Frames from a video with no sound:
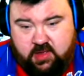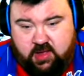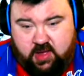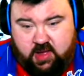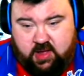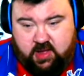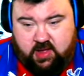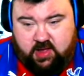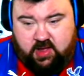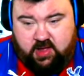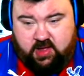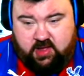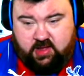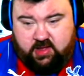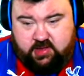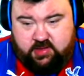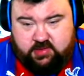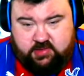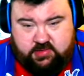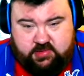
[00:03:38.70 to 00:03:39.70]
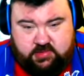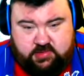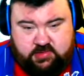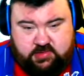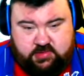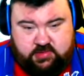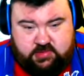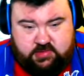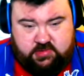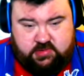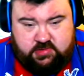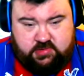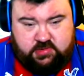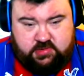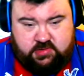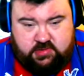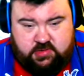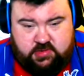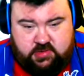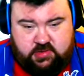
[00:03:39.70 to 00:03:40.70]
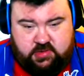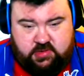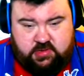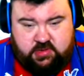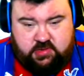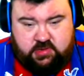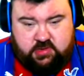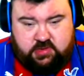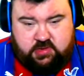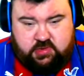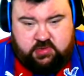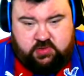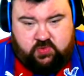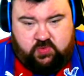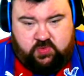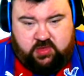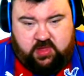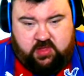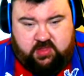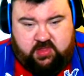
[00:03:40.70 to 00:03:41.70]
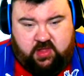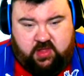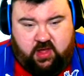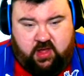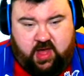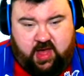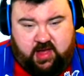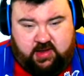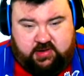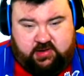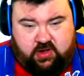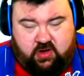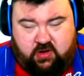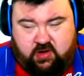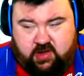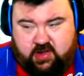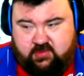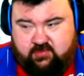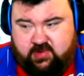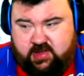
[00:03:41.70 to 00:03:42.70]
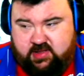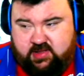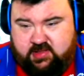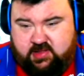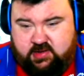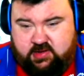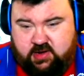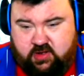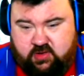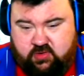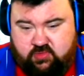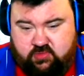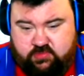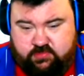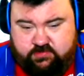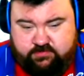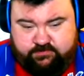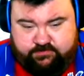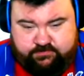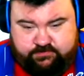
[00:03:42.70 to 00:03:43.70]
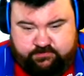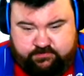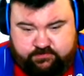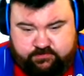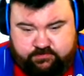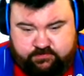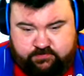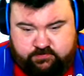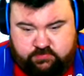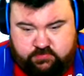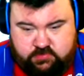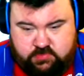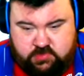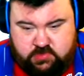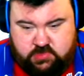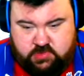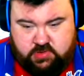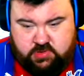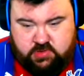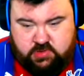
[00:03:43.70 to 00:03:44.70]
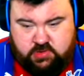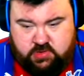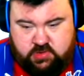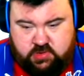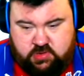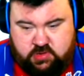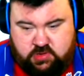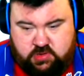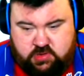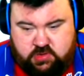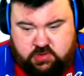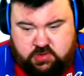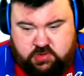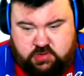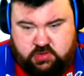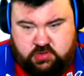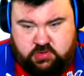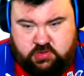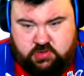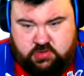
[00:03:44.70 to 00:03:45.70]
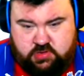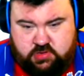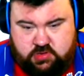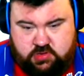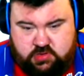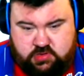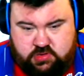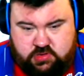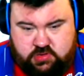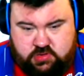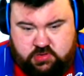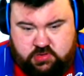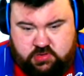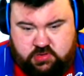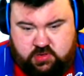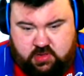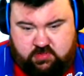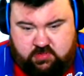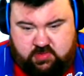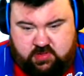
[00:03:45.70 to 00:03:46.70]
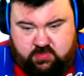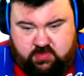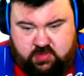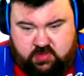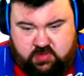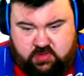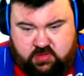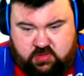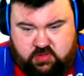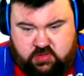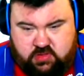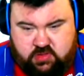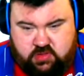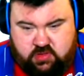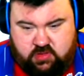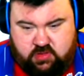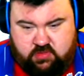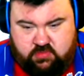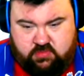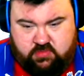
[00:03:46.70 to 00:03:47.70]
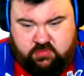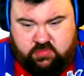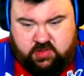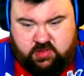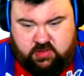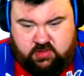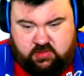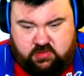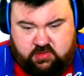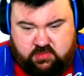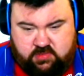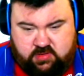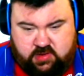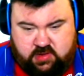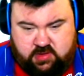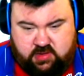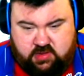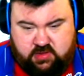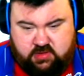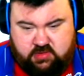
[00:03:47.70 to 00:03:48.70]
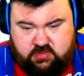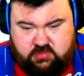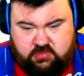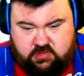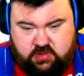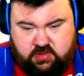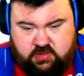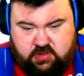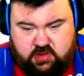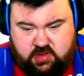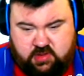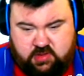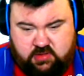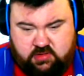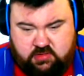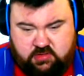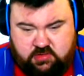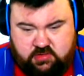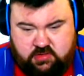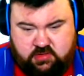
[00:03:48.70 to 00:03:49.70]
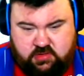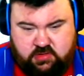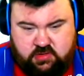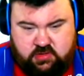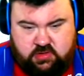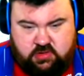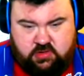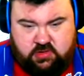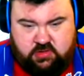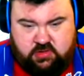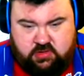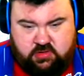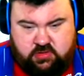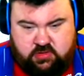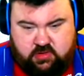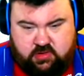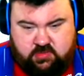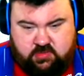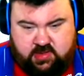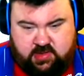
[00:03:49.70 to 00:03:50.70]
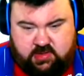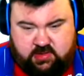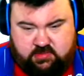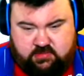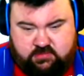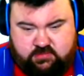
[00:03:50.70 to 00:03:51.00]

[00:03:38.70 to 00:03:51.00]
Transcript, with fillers: uh, your first job will be to sign a so loan get to add a high rated loan. Select any player to replace with a newly signed loanee. Empty mission that contains a player. Okay. Sorry, mate.